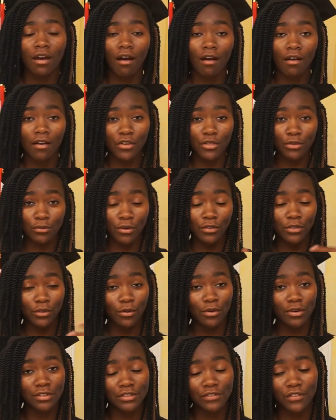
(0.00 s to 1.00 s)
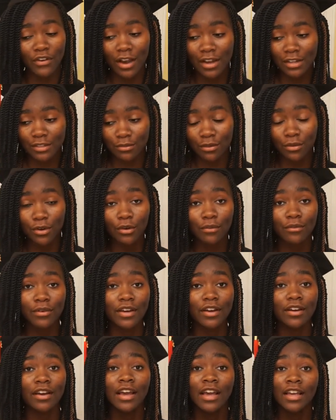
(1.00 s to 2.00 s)
art throughout the course of your high school
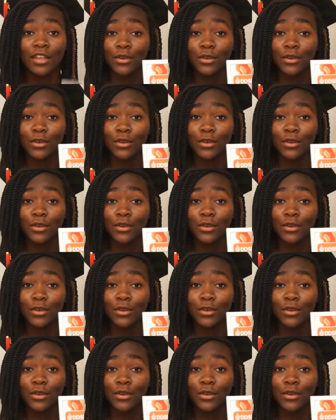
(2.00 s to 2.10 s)
career,